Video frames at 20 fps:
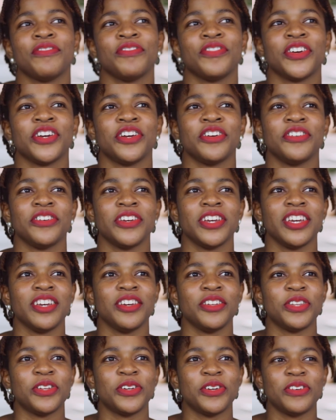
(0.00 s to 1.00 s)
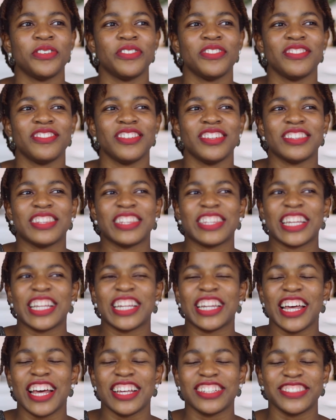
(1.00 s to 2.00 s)
very, you know, it's
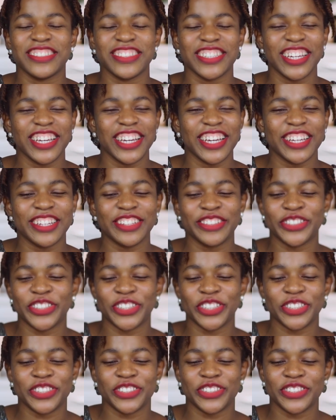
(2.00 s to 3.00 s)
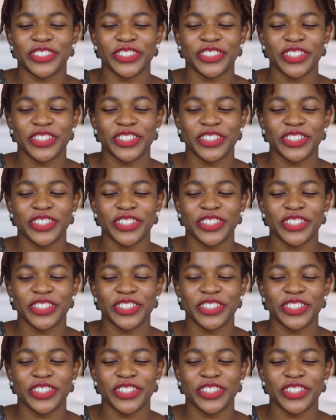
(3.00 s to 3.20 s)
classy. It's just...